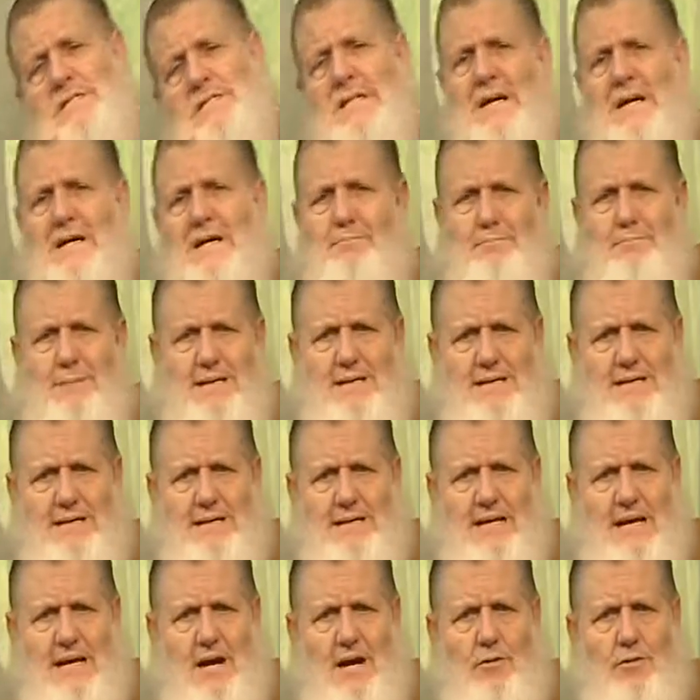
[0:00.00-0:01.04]
is not
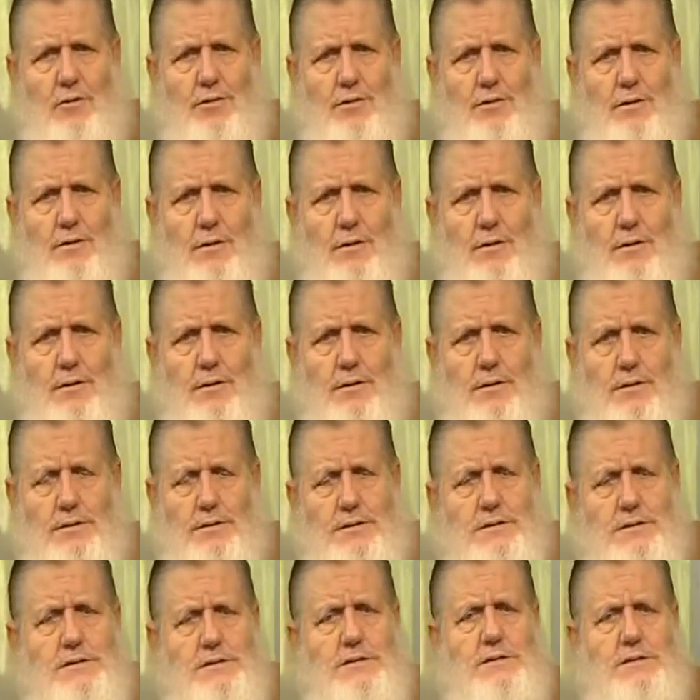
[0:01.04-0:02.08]
mentally healthy.
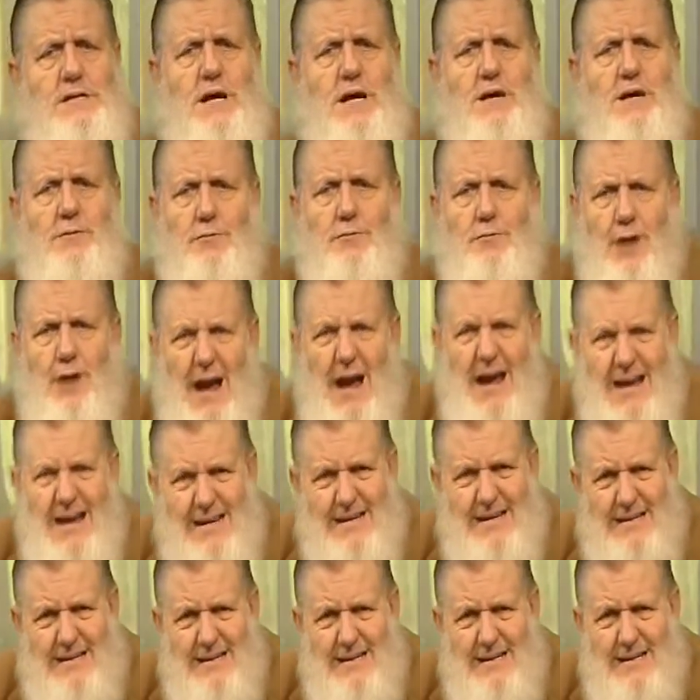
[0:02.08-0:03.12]
This is not
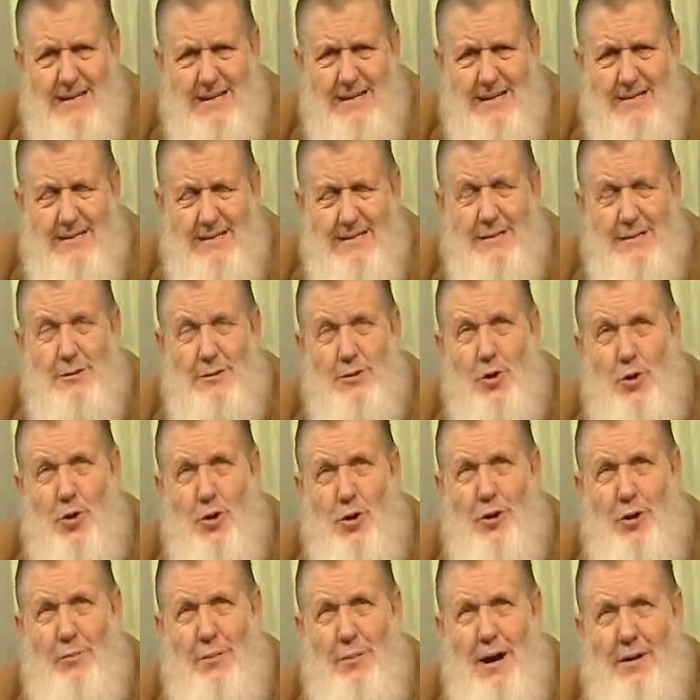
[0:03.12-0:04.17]
right to
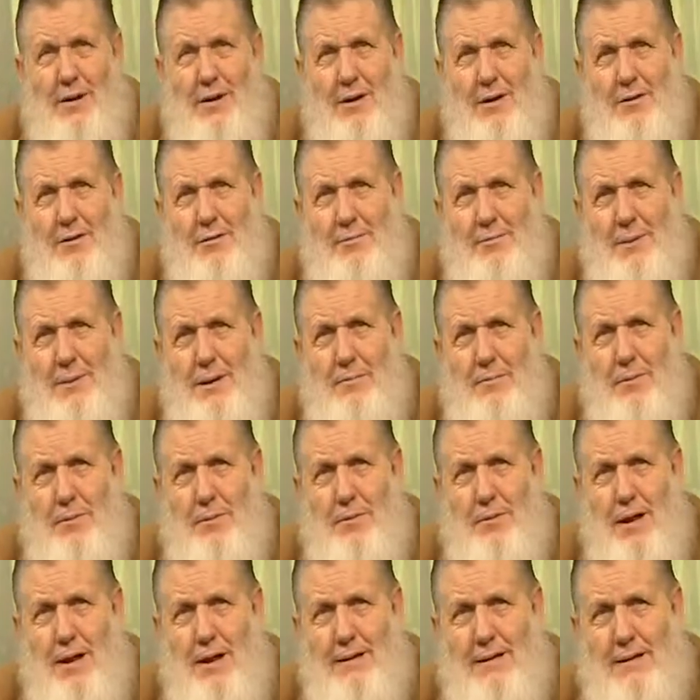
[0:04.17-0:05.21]
talk about other people
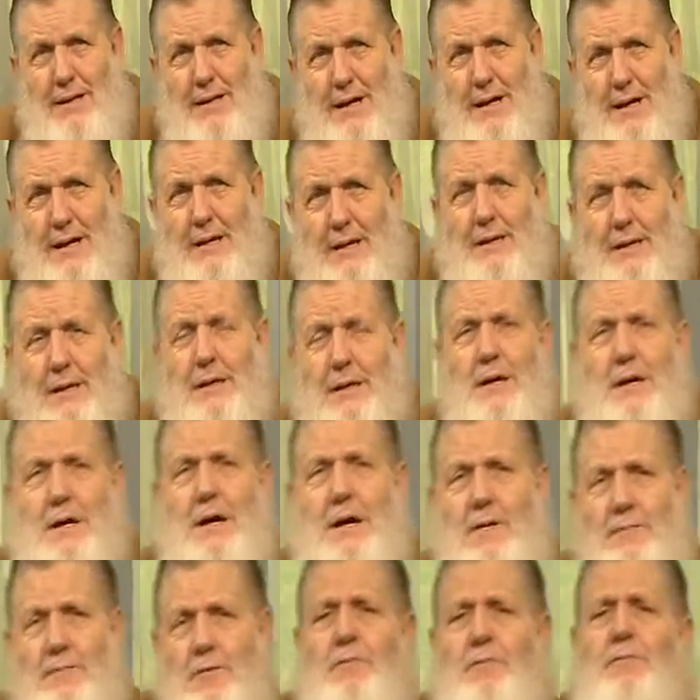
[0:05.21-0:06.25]
like that.
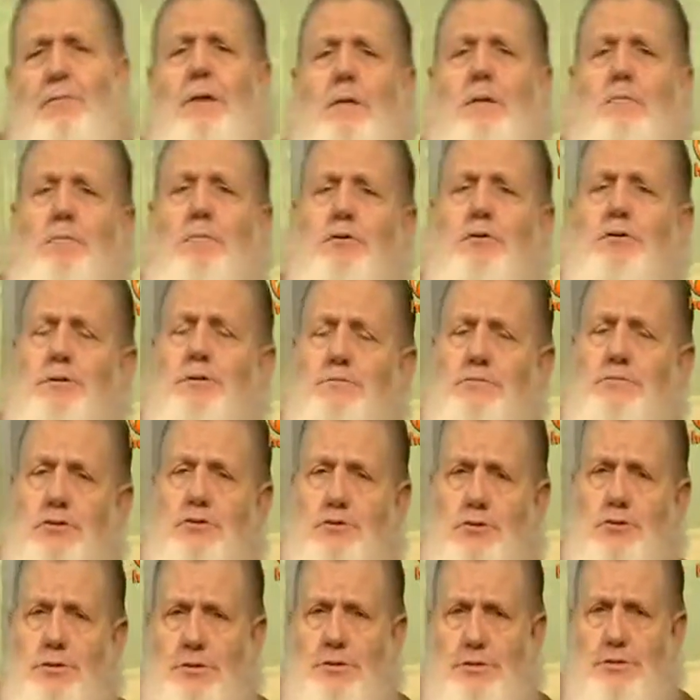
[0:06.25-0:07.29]
If you find Muslims
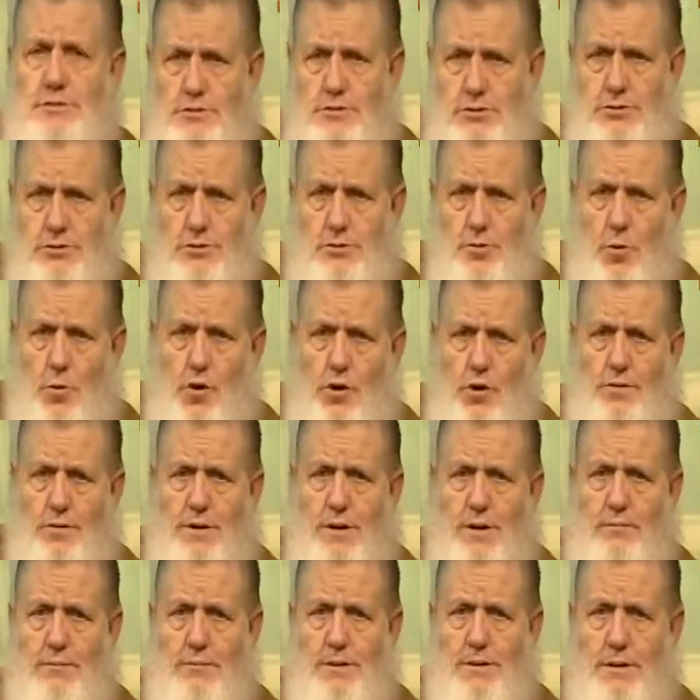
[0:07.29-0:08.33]
doing it, you should warn
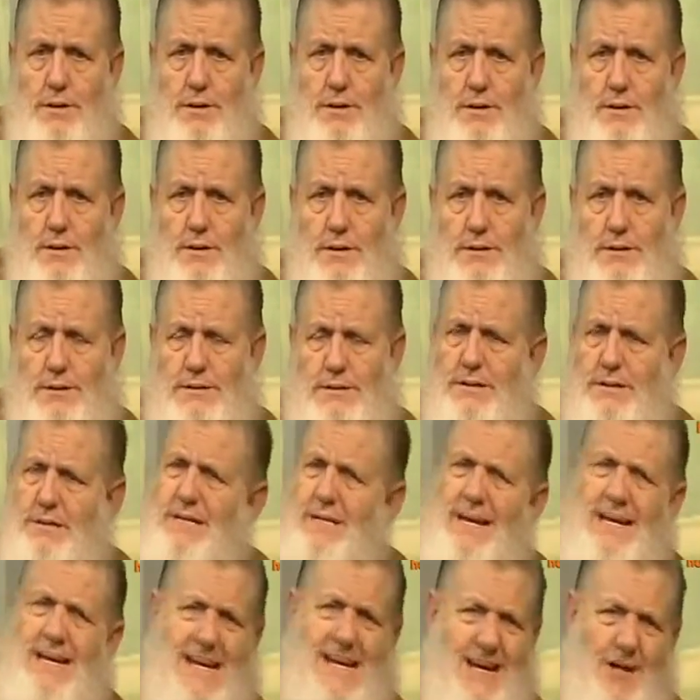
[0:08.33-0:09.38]
them. This is
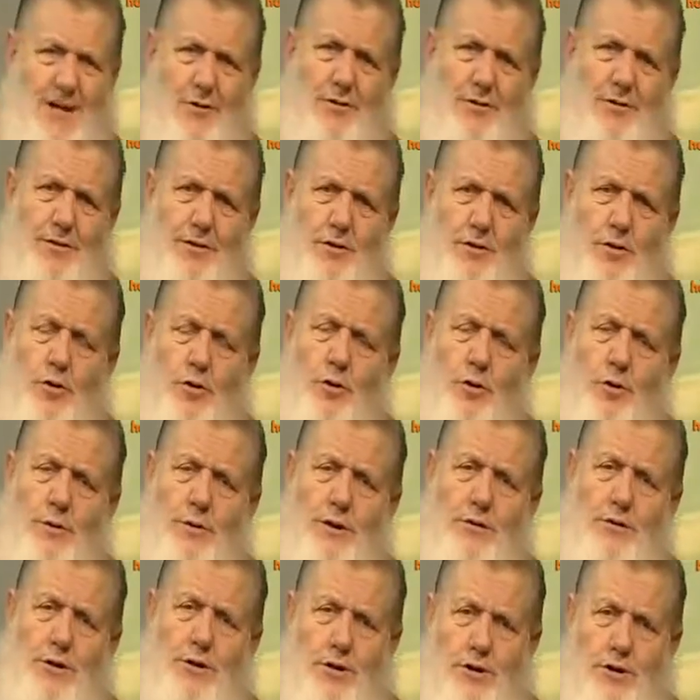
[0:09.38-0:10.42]
not healthy to go
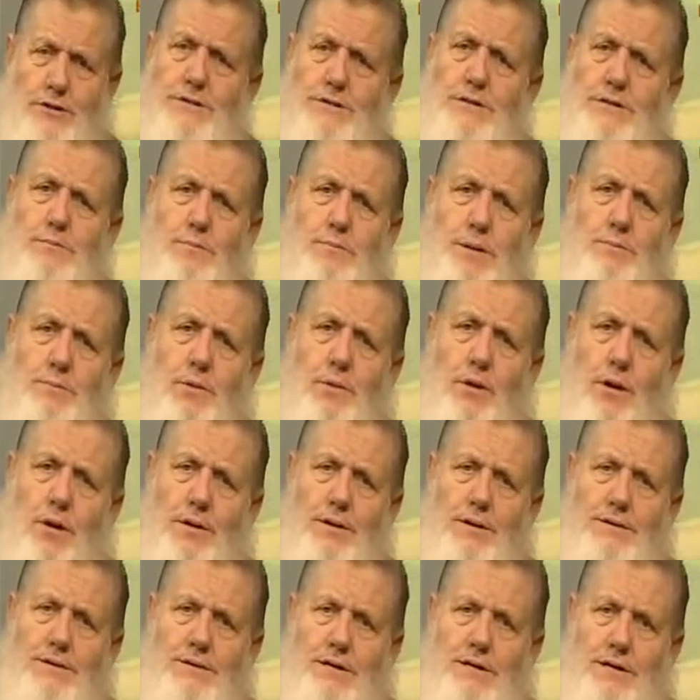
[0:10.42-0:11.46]
around cursing people all
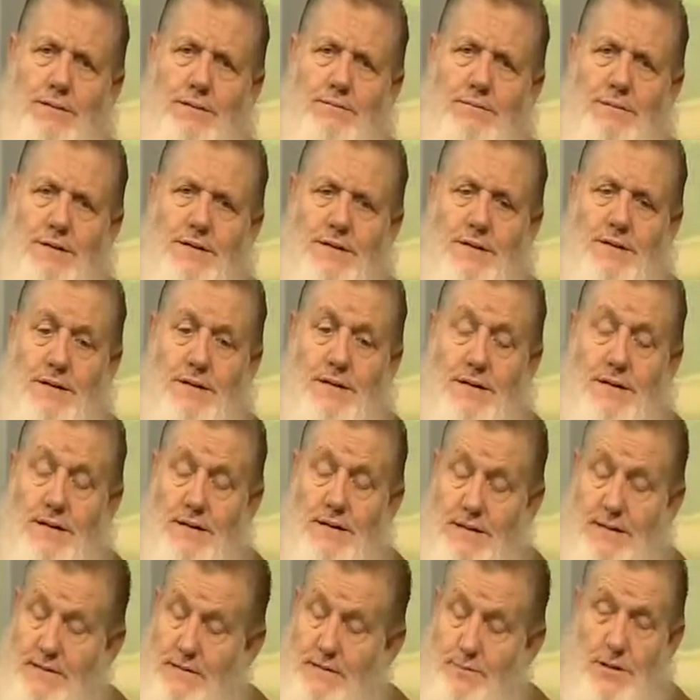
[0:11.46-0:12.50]
the time.
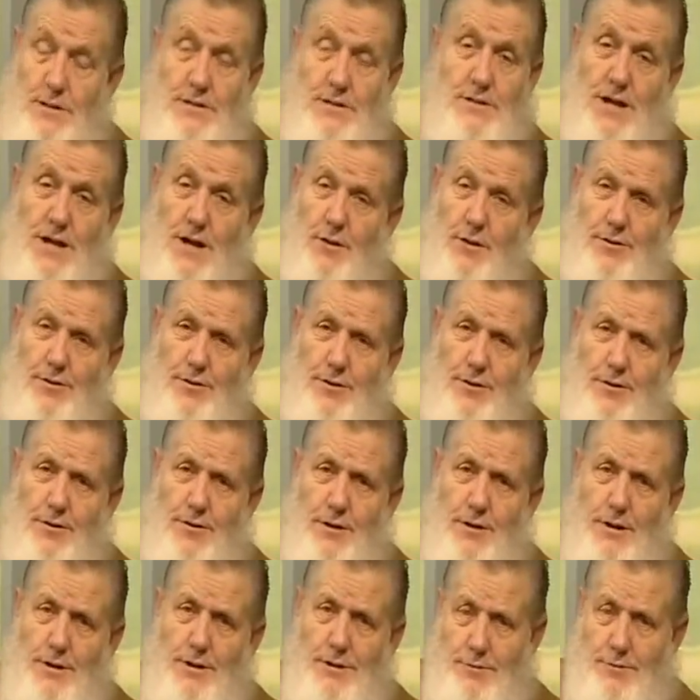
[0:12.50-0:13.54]
It's much healthier
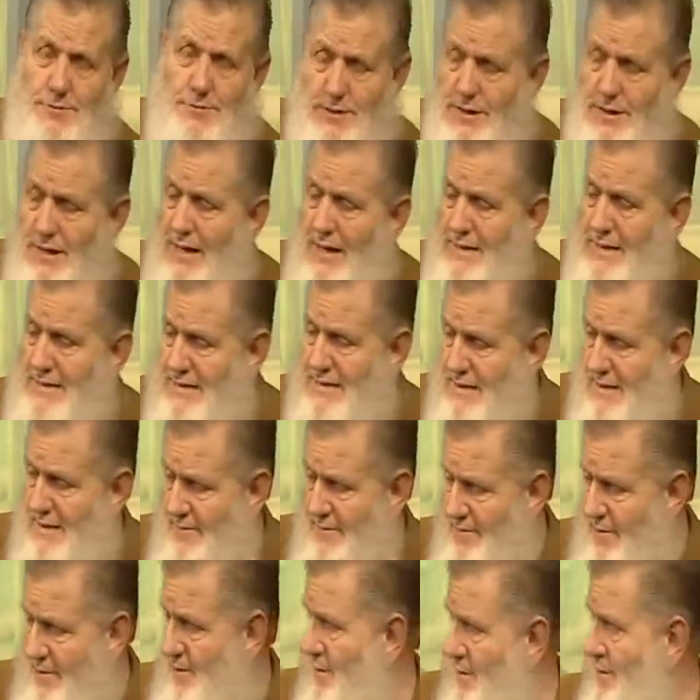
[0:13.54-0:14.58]
to realize that
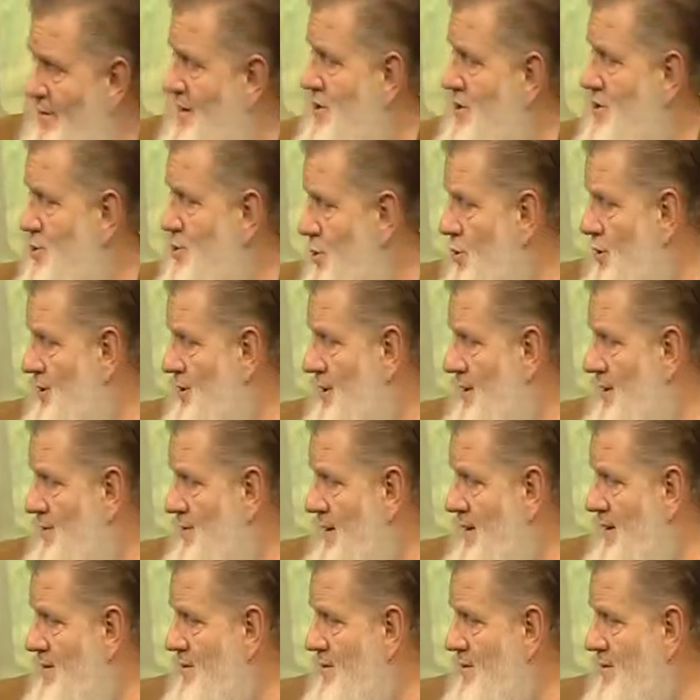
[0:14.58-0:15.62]
if there are any
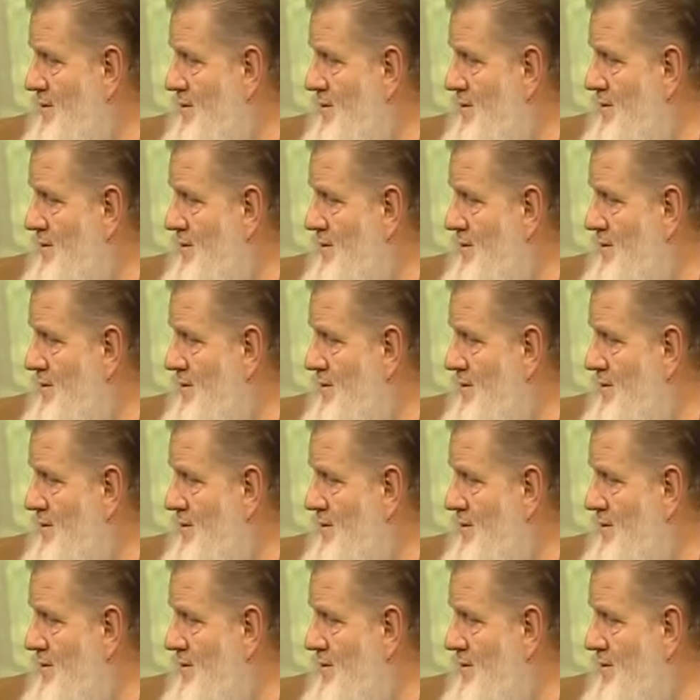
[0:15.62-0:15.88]
shortcomings,